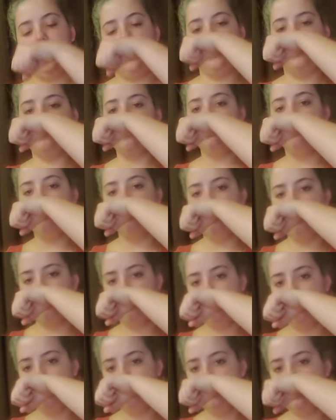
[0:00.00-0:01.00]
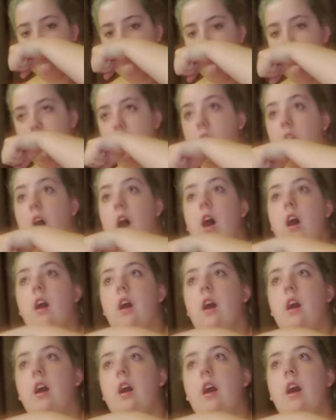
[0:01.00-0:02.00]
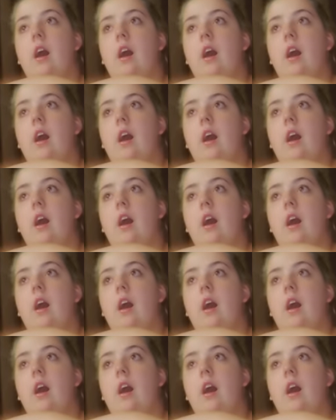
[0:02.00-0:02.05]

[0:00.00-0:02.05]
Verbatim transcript: is. No, that's just skin colored.